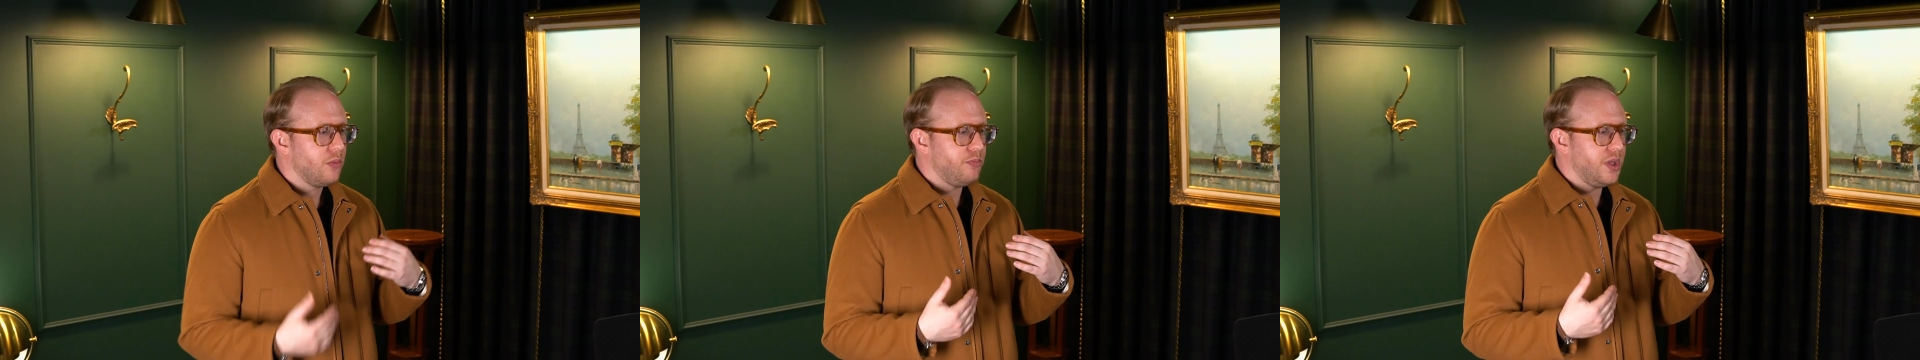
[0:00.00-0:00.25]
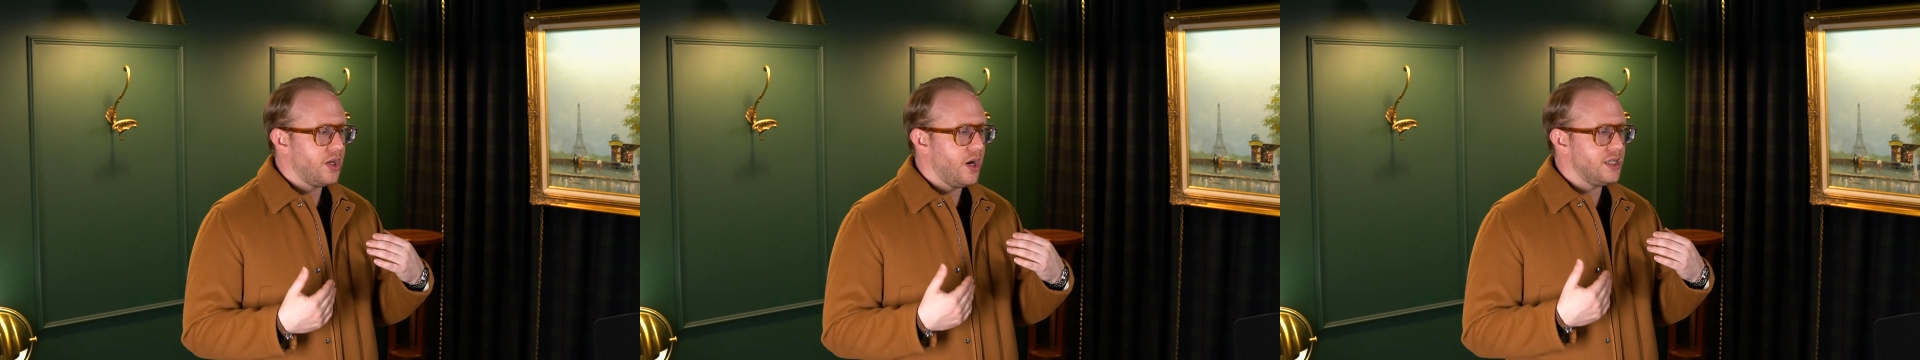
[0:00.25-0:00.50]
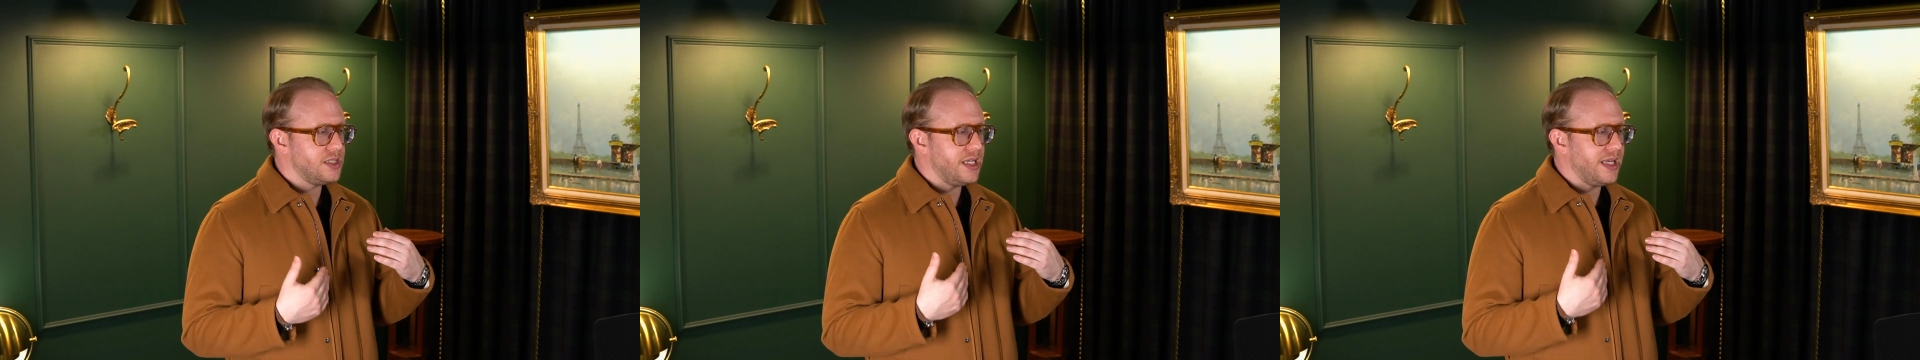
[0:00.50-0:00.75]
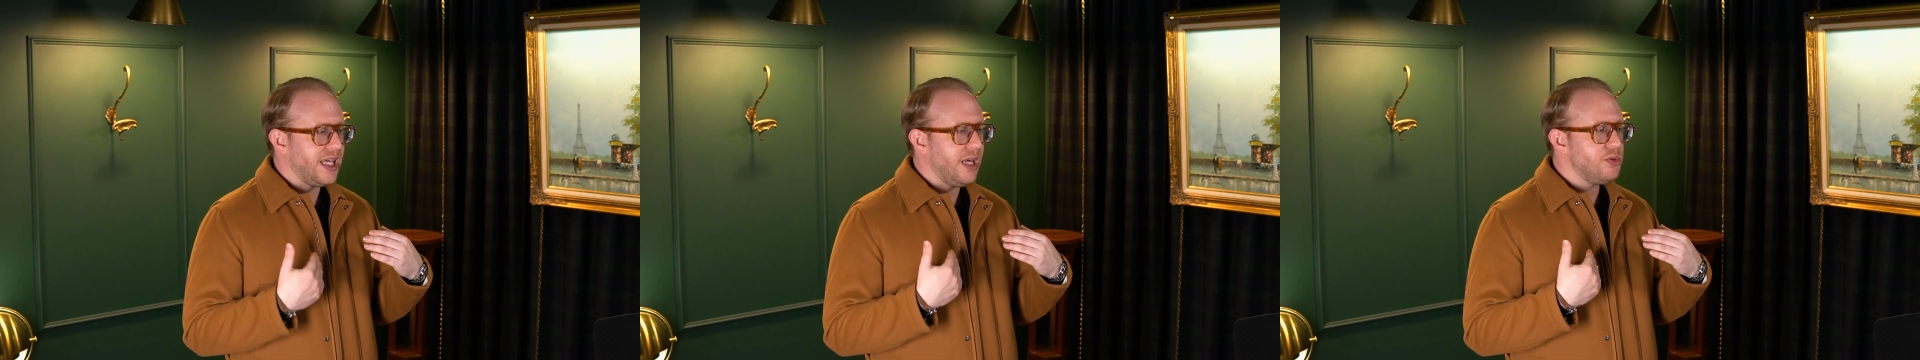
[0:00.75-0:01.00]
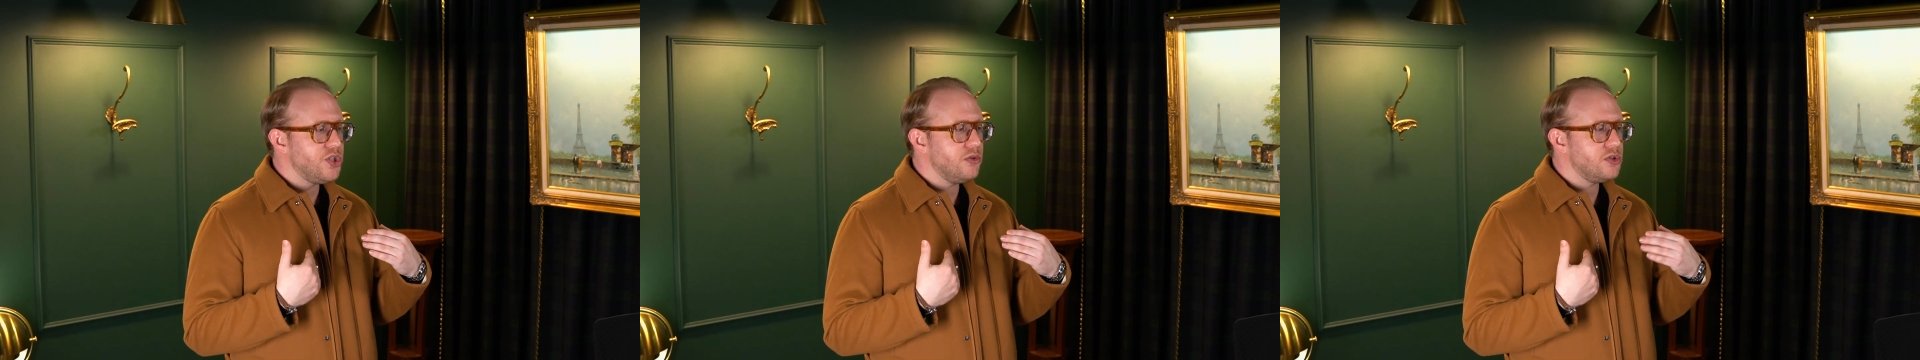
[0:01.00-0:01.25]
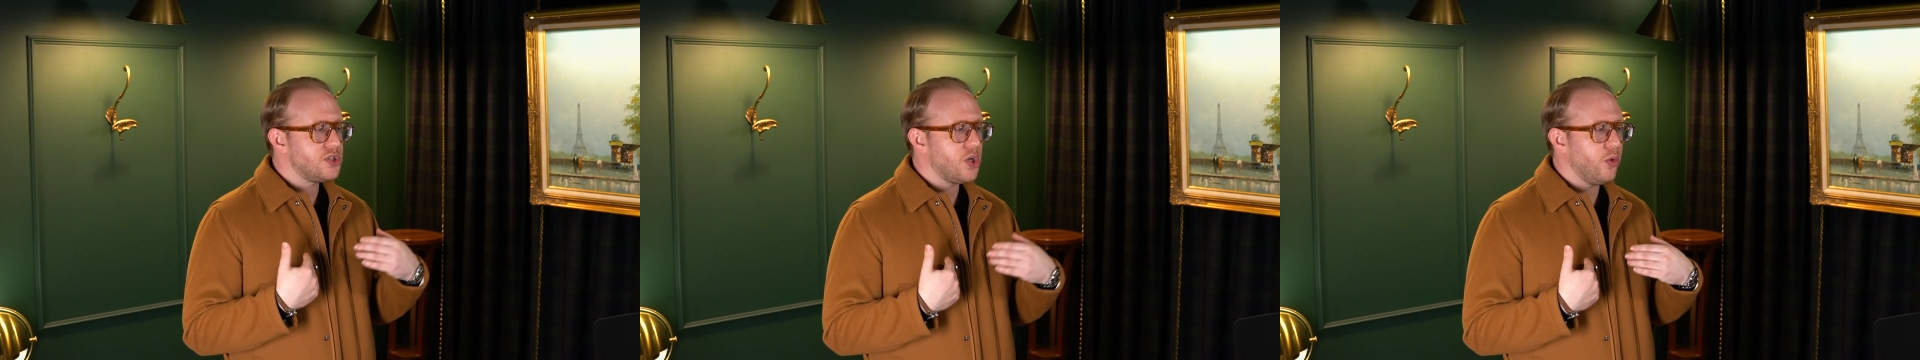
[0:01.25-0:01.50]
because it keeps you
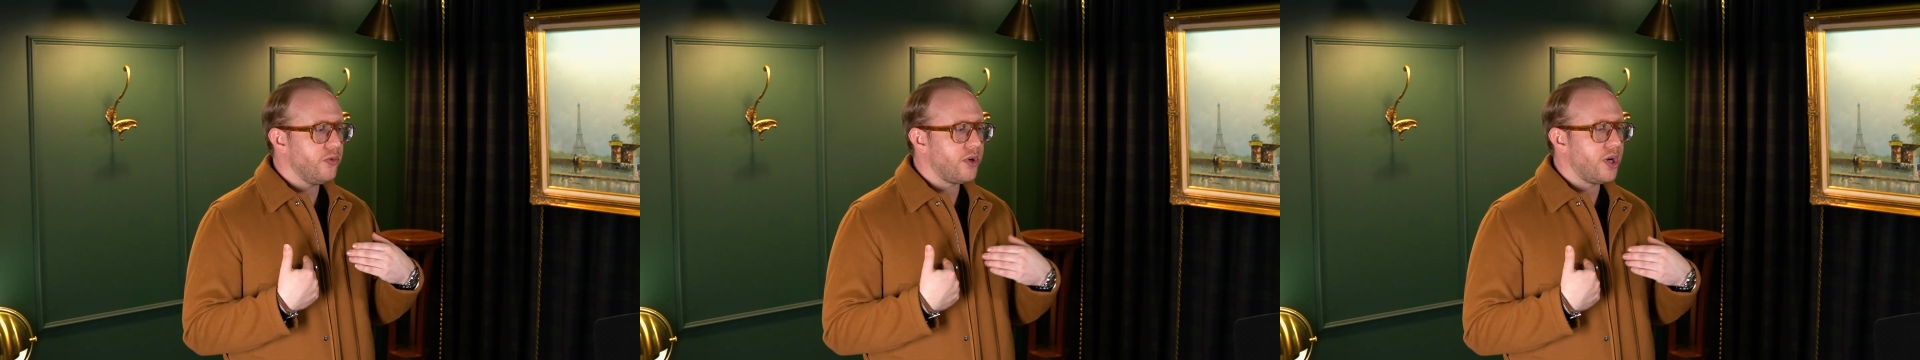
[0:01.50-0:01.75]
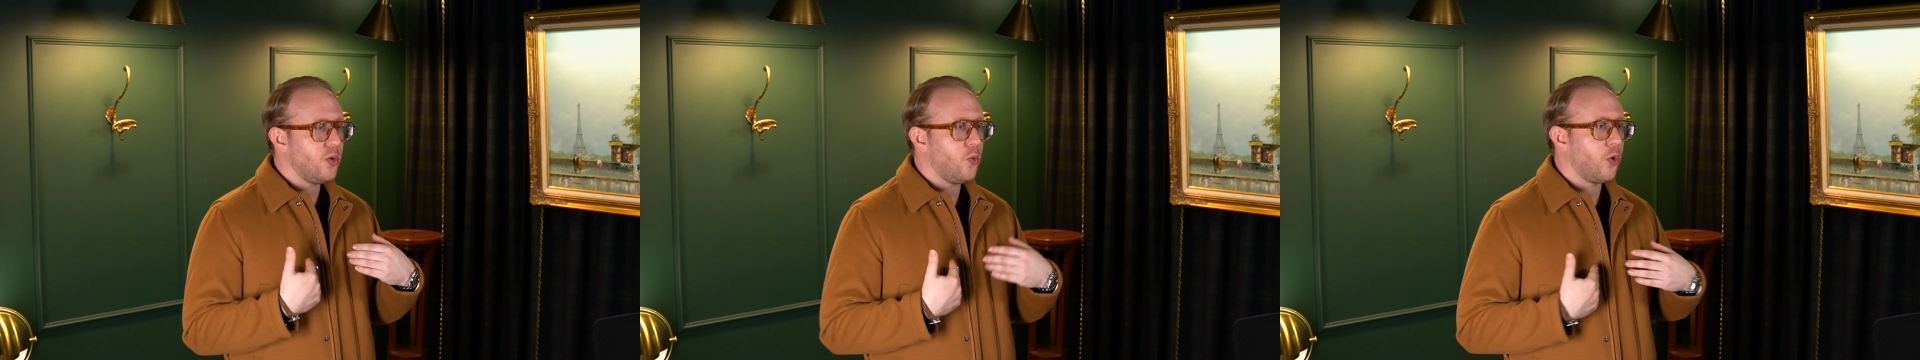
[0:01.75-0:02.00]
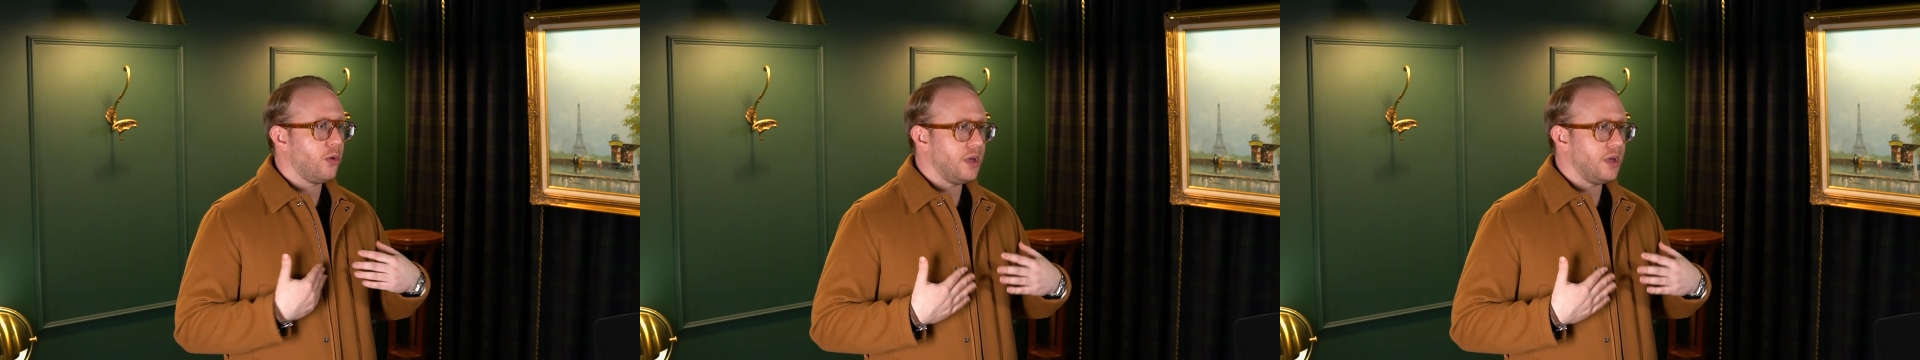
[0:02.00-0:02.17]
so very warm